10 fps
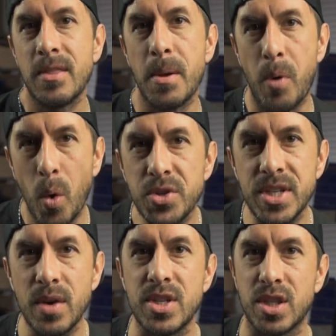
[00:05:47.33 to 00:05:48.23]
The Pole
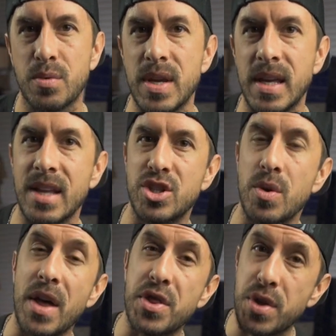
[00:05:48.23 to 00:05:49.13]
Series 3 gets you
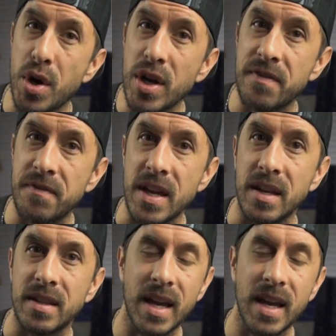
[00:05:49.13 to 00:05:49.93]
at 30 feet.